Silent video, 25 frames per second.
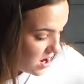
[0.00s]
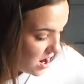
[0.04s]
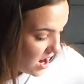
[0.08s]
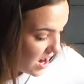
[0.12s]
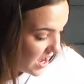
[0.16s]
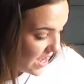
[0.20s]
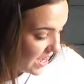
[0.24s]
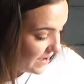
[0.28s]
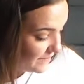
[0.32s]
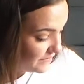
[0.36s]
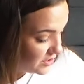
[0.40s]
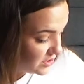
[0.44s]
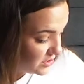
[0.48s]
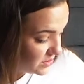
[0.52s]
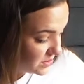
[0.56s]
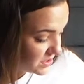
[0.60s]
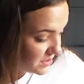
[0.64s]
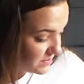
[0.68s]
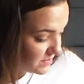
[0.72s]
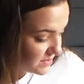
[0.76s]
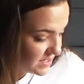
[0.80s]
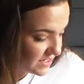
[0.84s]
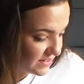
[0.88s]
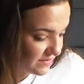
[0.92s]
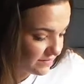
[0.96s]
I have used
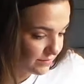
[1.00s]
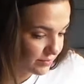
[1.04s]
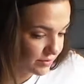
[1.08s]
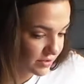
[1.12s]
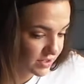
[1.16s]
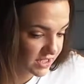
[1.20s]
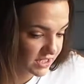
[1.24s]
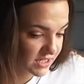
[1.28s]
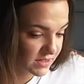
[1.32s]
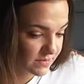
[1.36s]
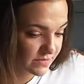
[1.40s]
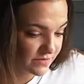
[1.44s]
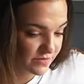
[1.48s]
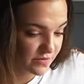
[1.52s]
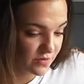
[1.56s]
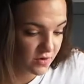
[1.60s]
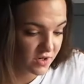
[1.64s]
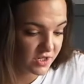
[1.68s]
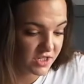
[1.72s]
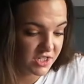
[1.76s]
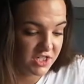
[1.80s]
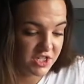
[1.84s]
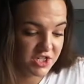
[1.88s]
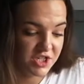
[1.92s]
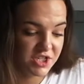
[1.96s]
No.7 products before
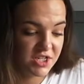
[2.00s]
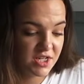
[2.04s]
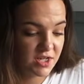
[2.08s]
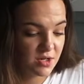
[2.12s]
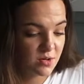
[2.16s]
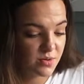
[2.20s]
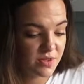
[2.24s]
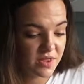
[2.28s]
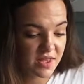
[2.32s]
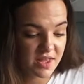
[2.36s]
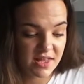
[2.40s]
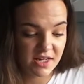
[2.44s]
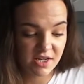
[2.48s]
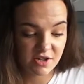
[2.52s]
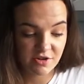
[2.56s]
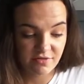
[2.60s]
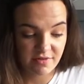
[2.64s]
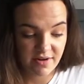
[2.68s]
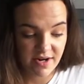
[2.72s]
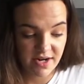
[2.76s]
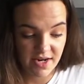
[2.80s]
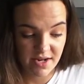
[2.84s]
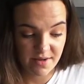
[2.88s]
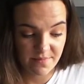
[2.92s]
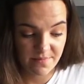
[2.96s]
and I still think they're
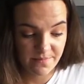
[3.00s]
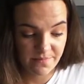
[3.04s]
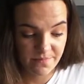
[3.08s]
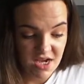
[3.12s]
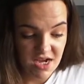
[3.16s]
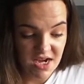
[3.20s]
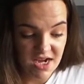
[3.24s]
great,